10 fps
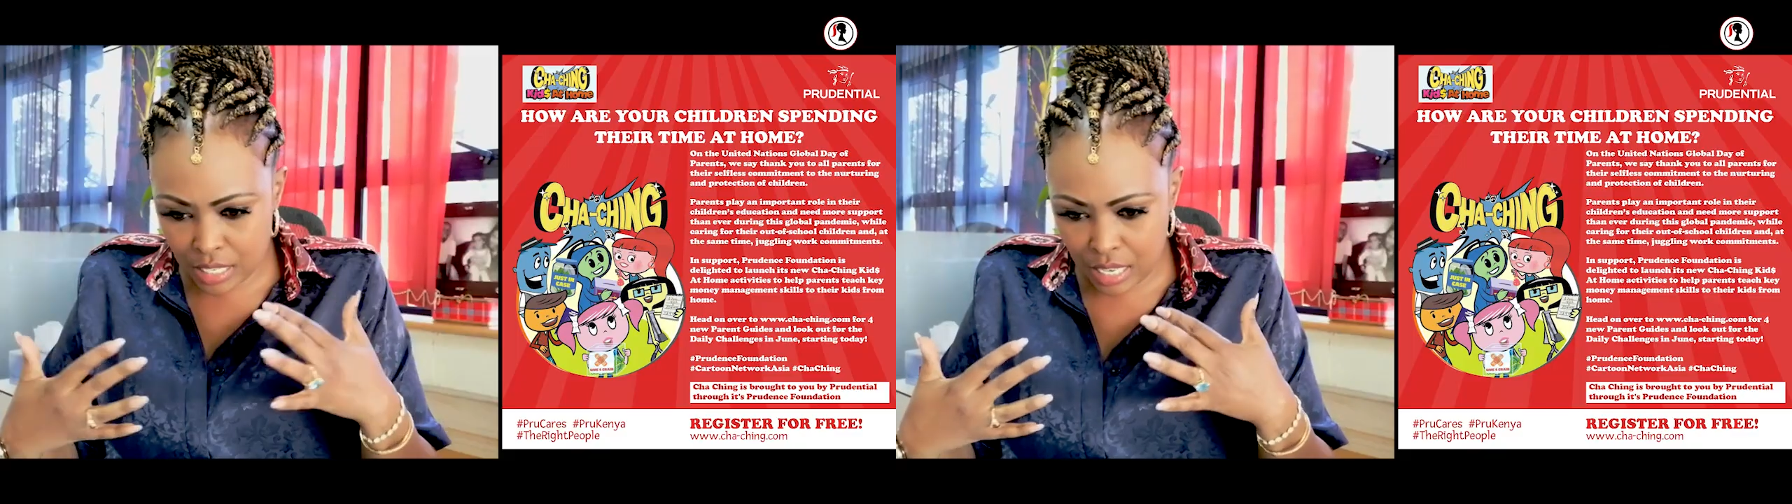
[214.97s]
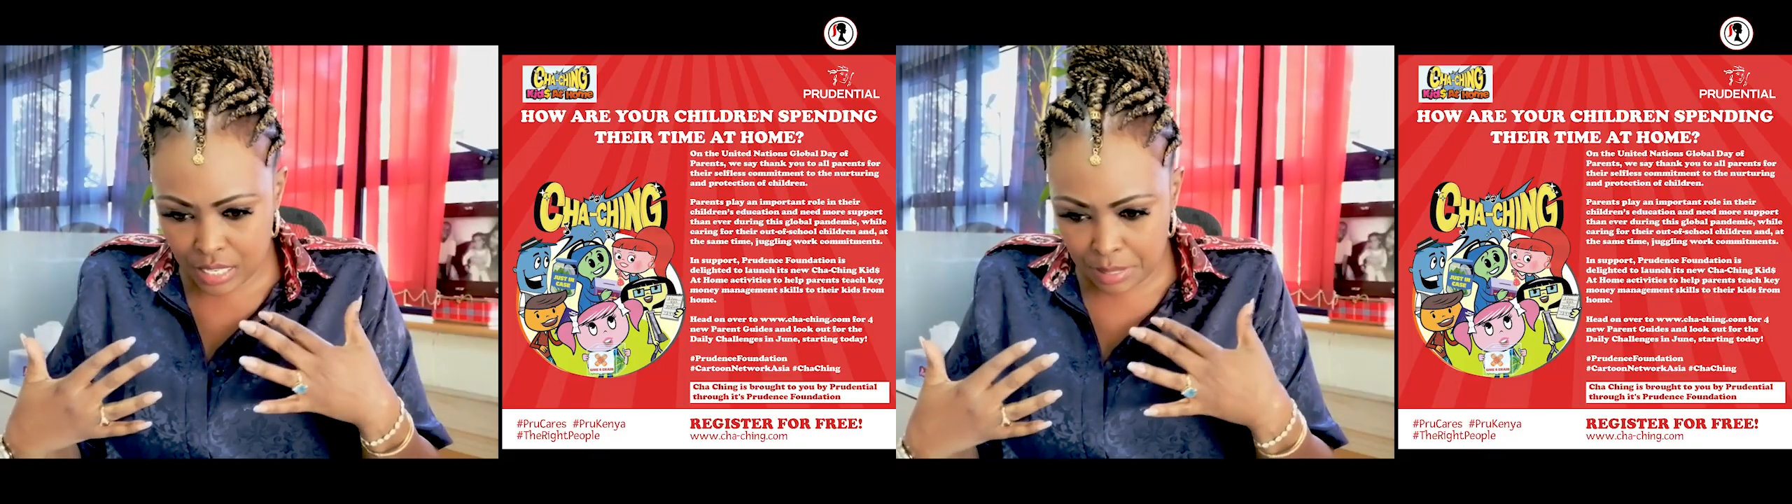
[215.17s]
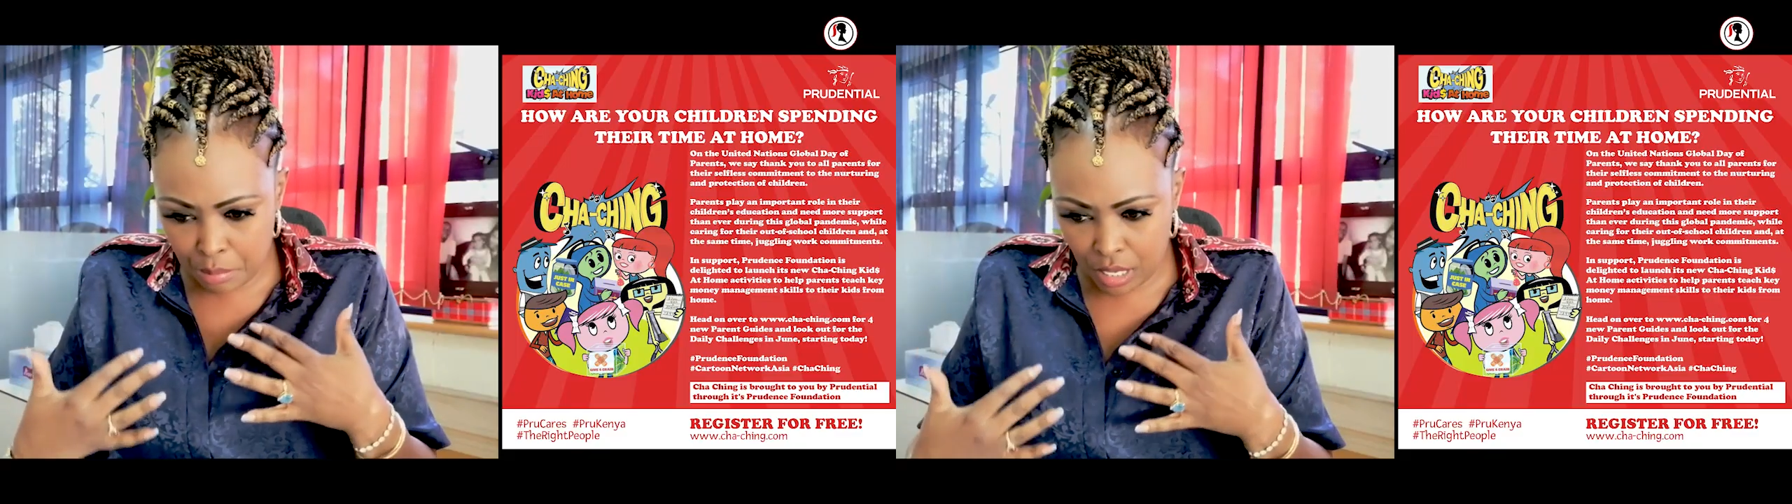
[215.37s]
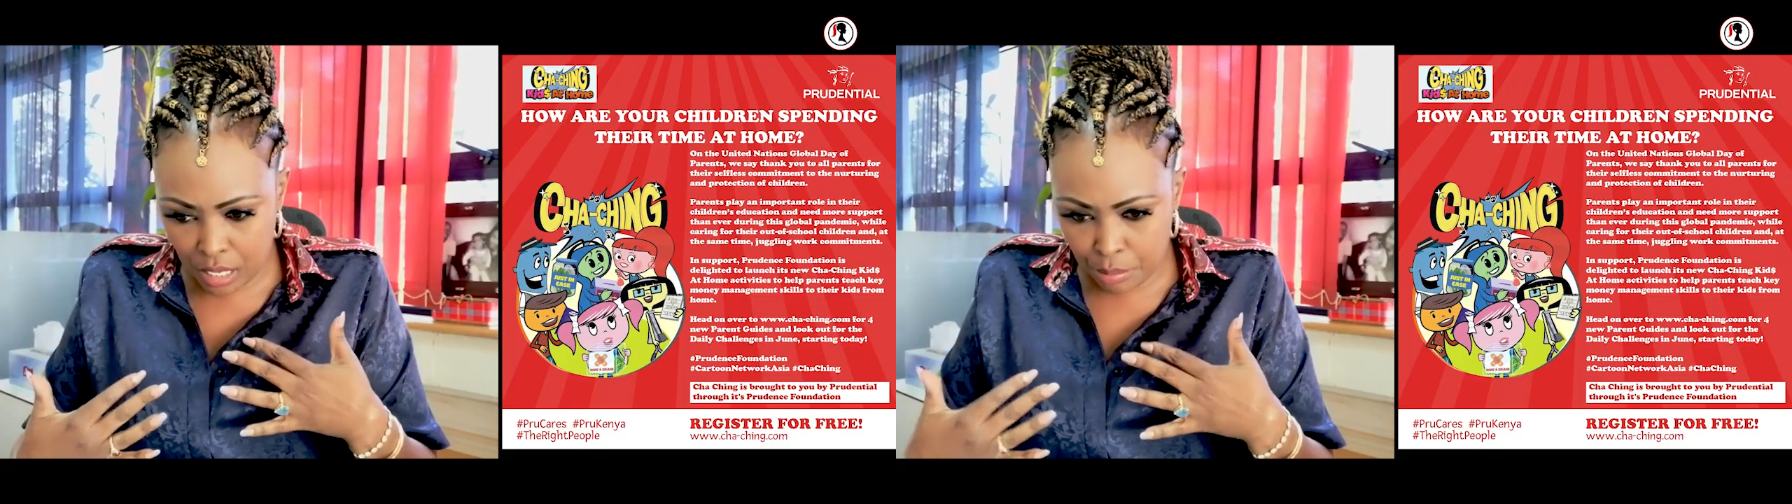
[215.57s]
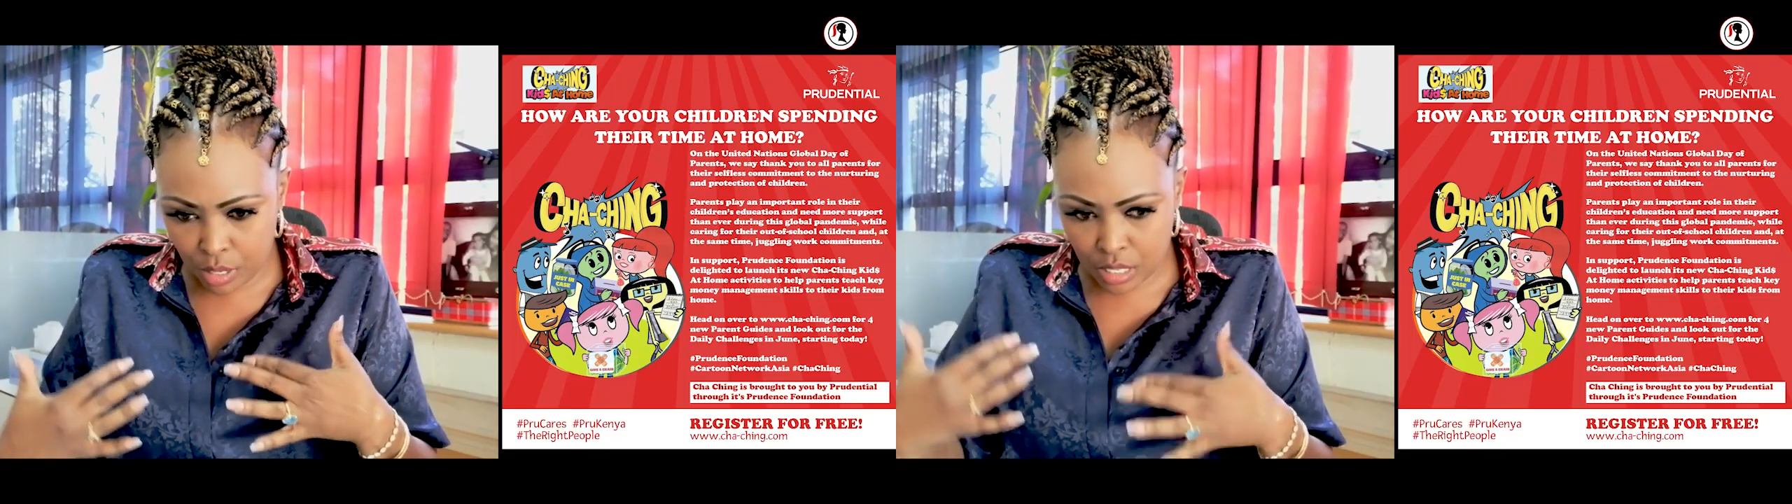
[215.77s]
sent
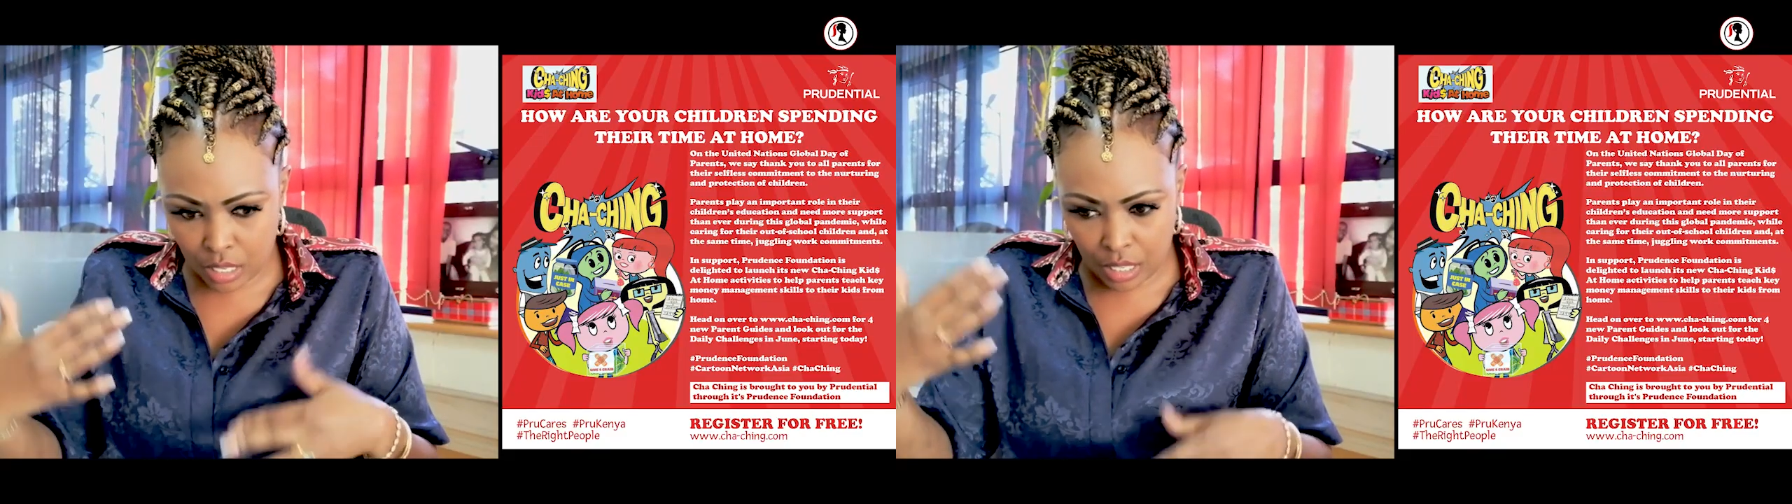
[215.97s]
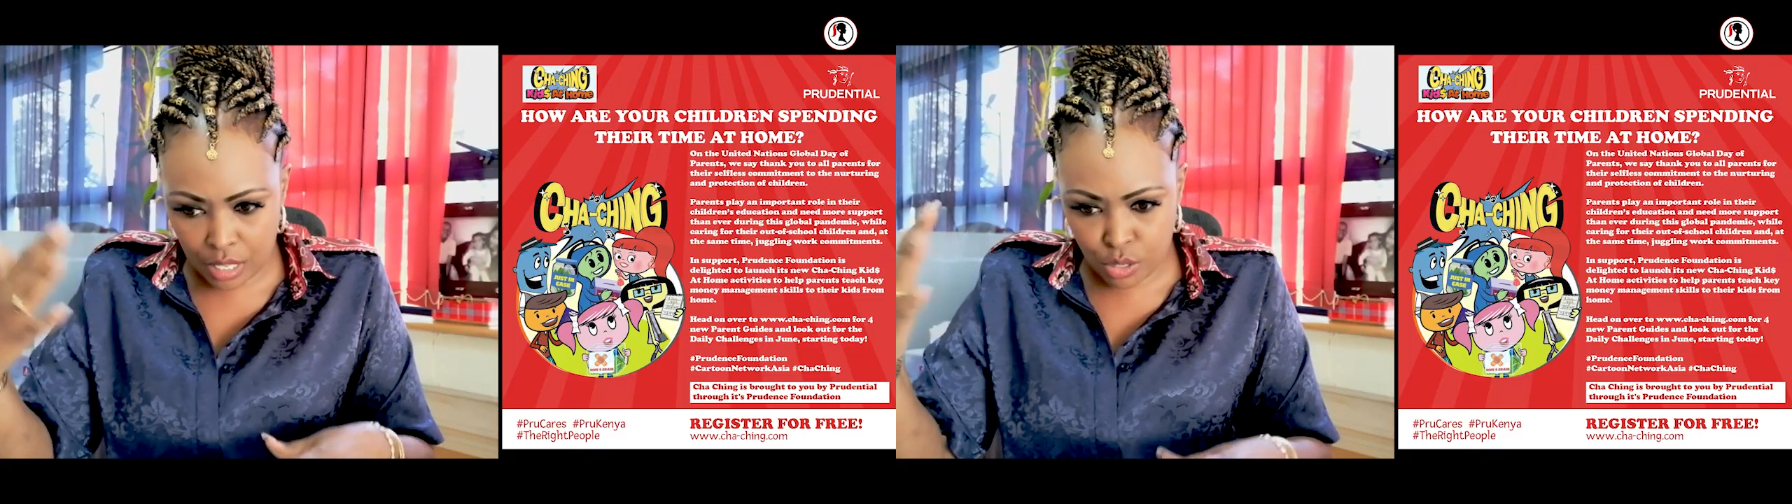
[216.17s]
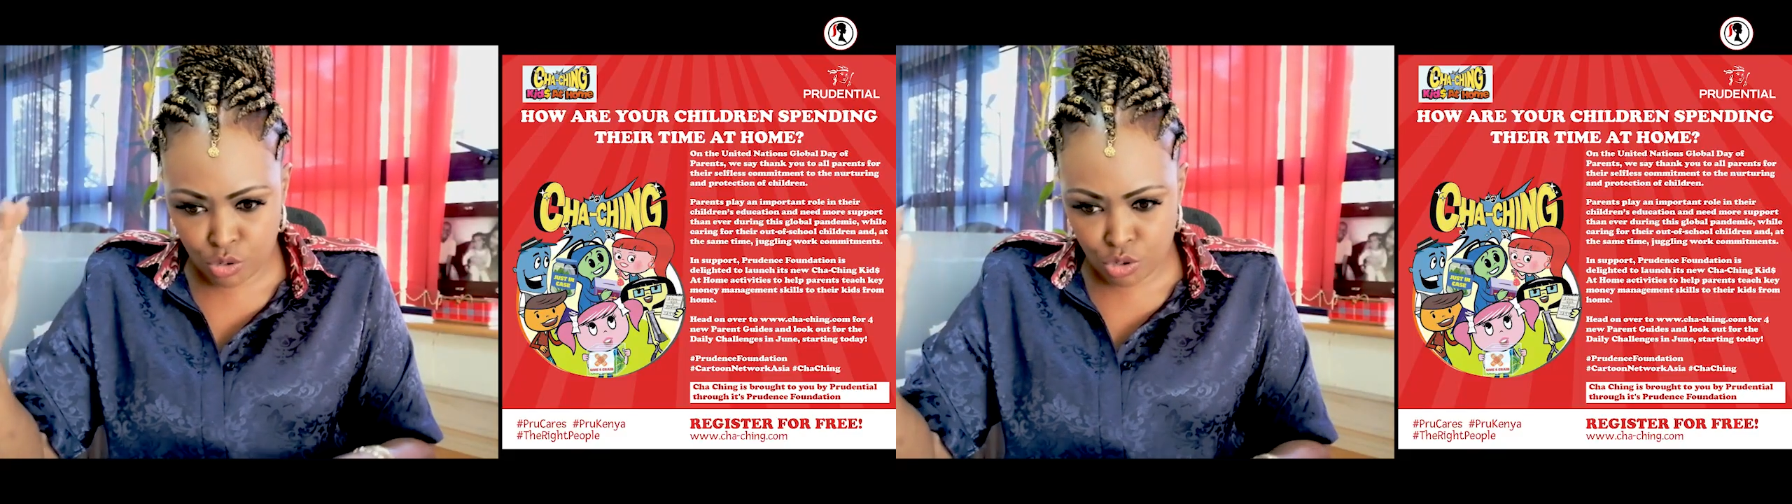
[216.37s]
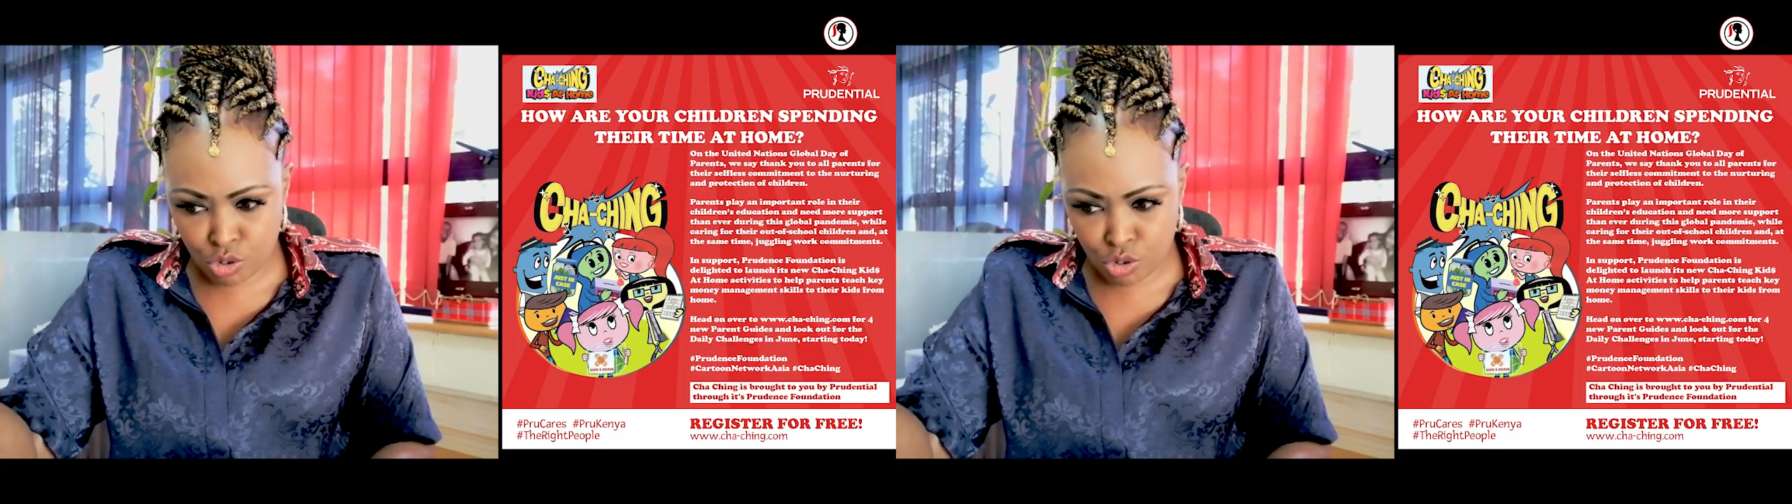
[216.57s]
me because I'd like you to